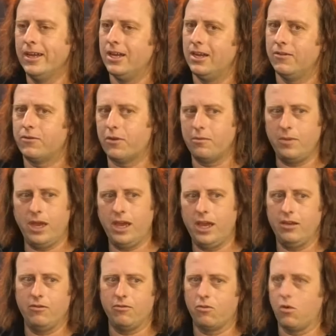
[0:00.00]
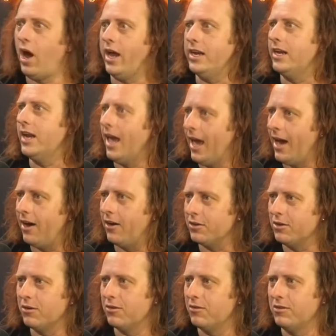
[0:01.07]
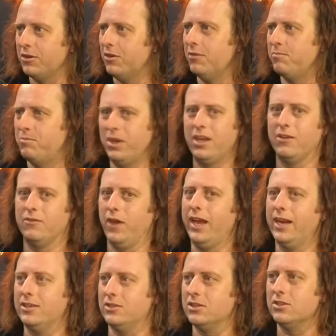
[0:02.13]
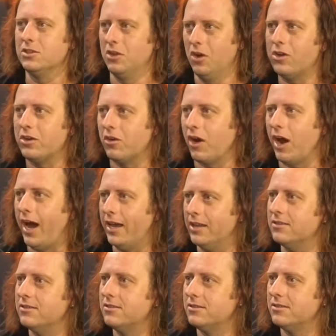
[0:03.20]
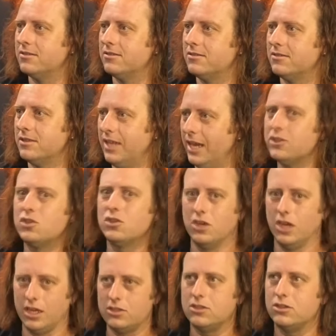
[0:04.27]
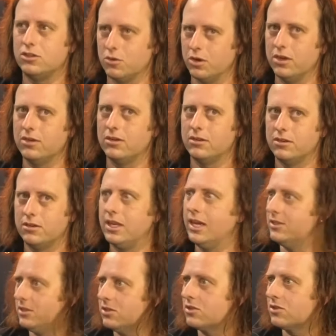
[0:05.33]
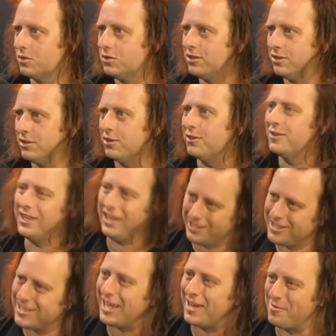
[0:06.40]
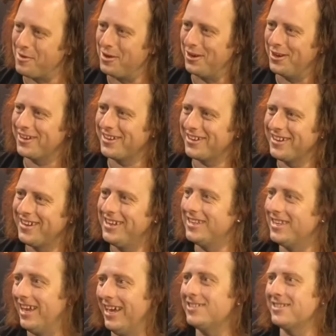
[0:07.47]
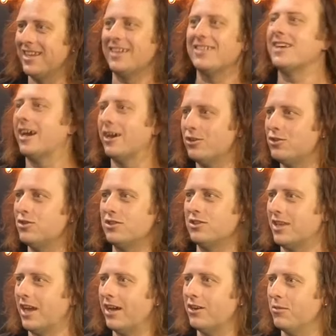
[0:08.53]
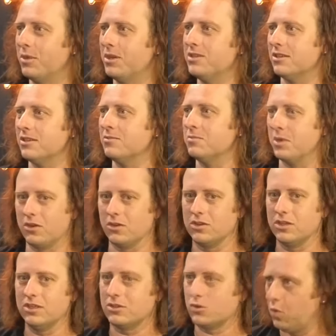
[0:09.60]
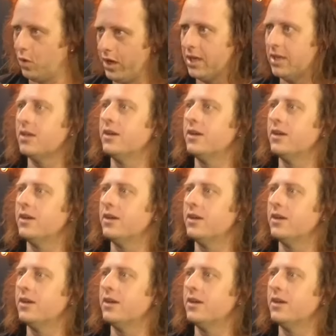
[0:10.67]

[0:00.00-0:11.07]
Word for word: for me, right now, your your big advantage is not your ads. Yes, you need to do it. Yes, it's good to do. Yes, they work. Yes, that's how you should start your business because it's quick,